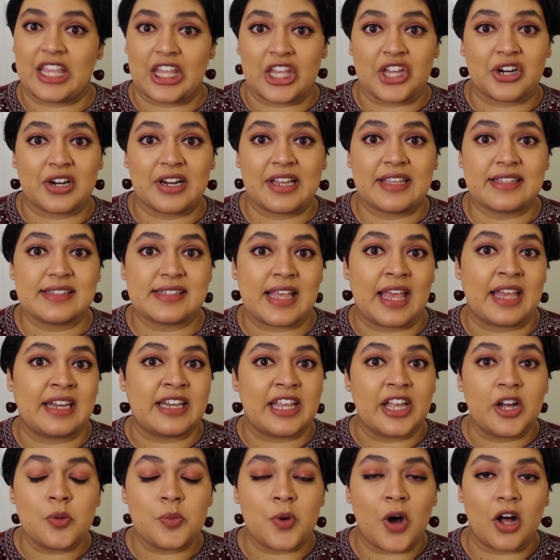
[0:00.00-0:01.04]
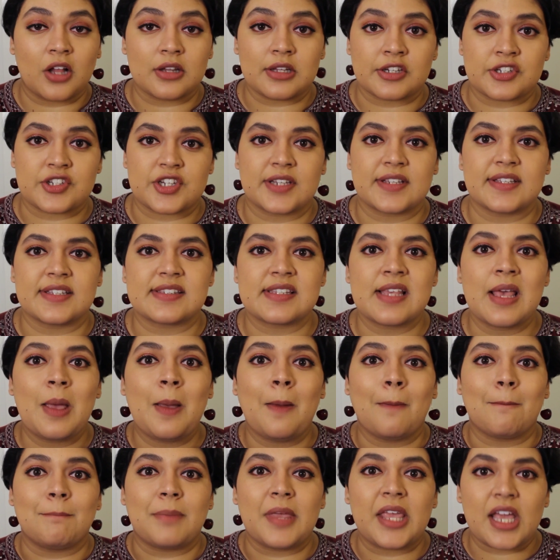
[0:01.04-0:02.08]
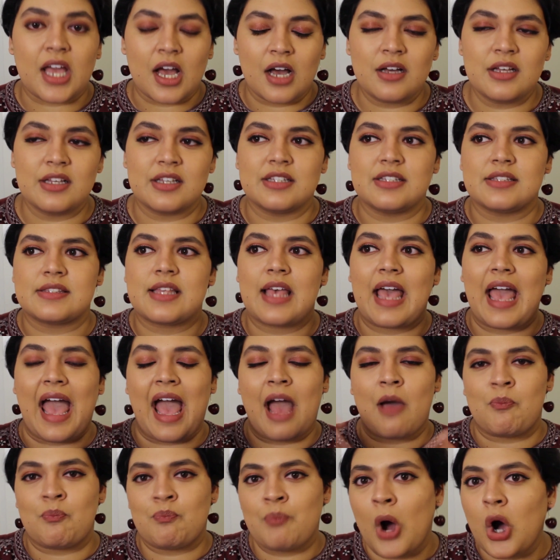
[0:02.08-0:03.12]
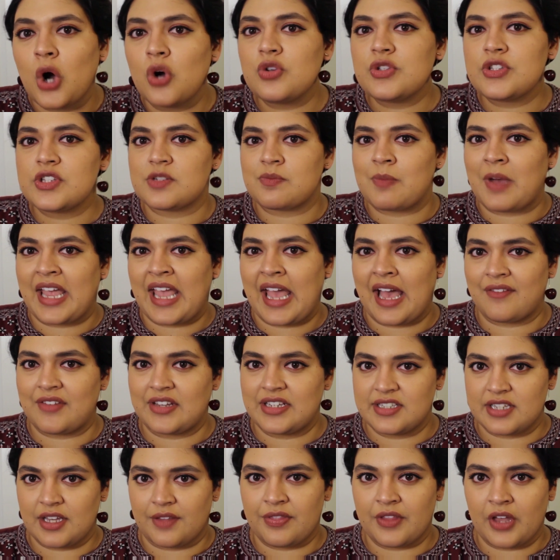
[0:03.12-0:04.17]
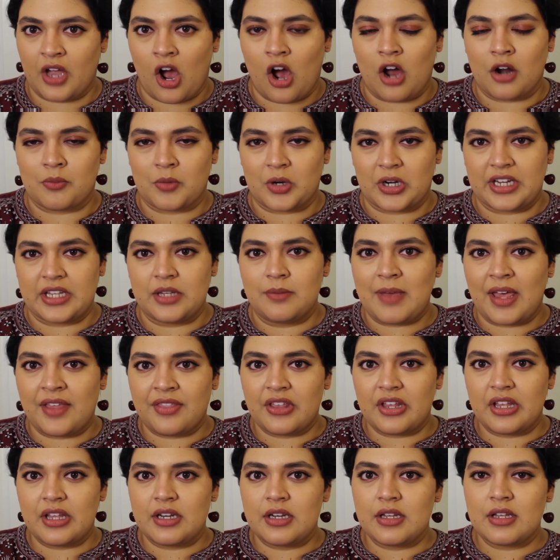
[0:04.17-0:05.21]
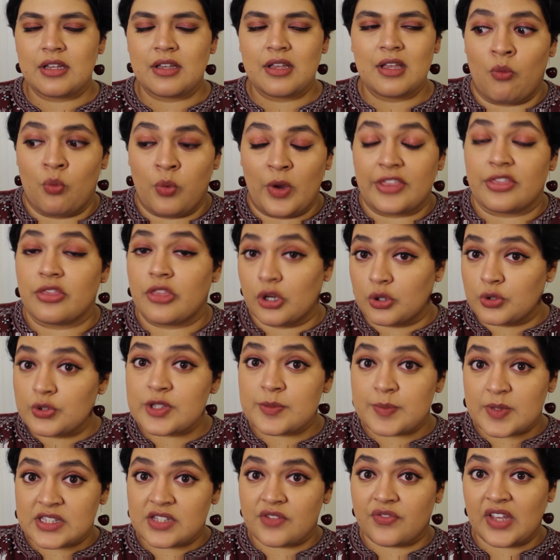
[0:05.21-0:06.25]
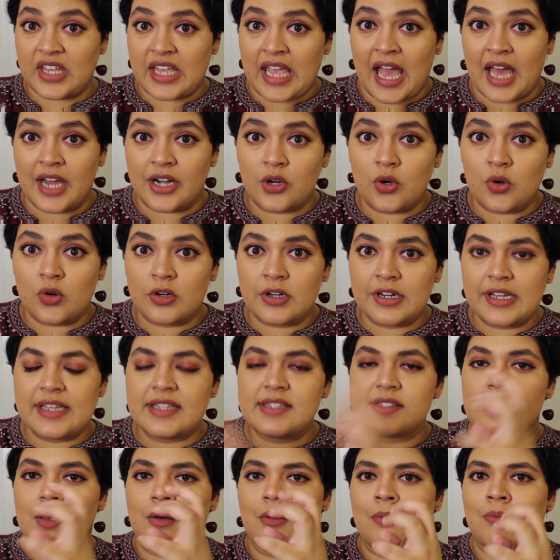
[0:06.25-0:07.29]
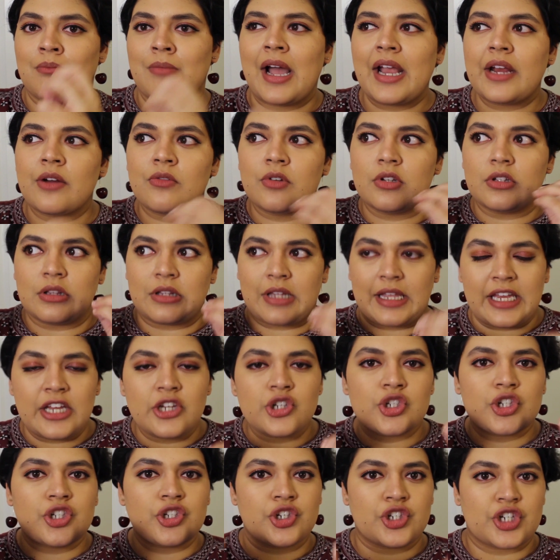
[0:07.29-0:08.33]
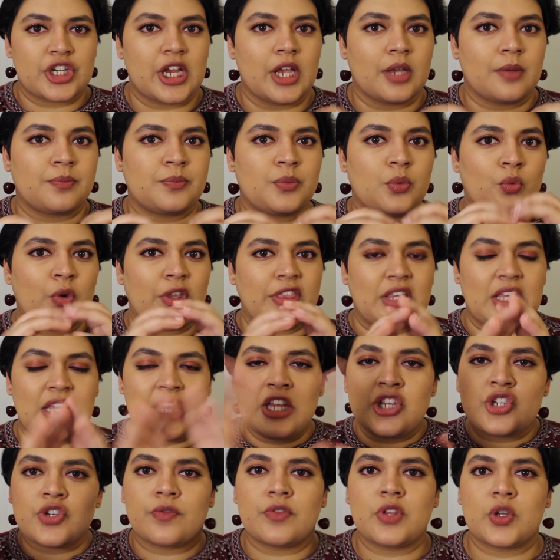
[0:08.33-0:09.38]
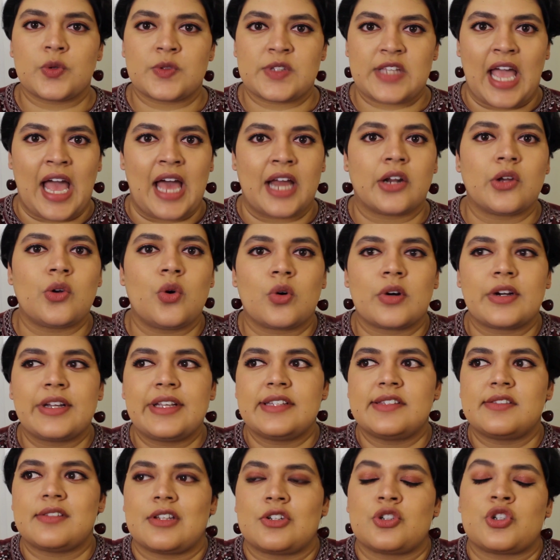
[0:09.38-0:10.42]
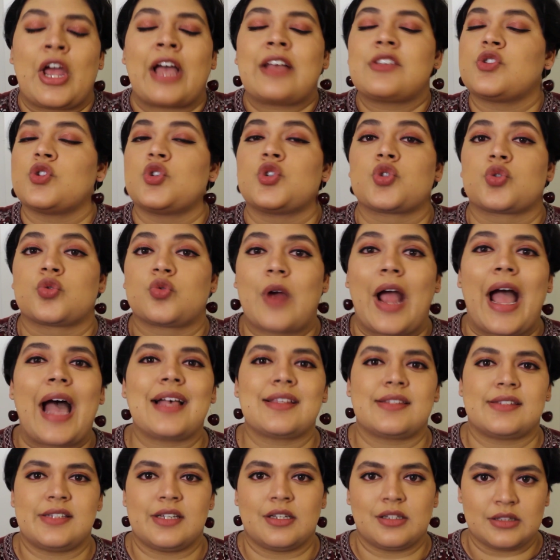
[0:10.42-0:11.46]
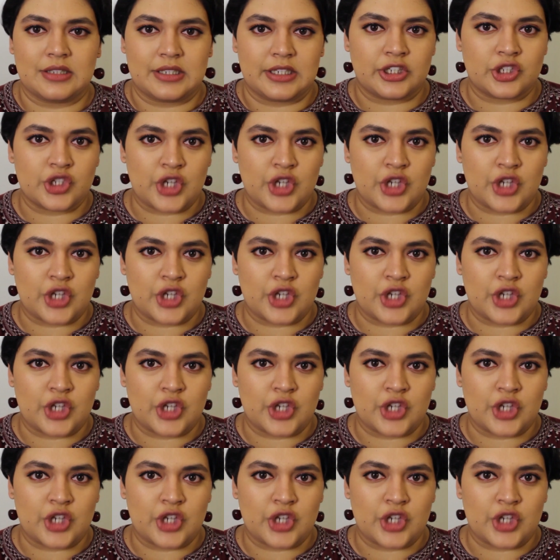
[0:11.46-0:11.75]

earrings, and nail polishes, because post my having done the Konmari Method with those specific categories, my relationship with each of those categories has drastically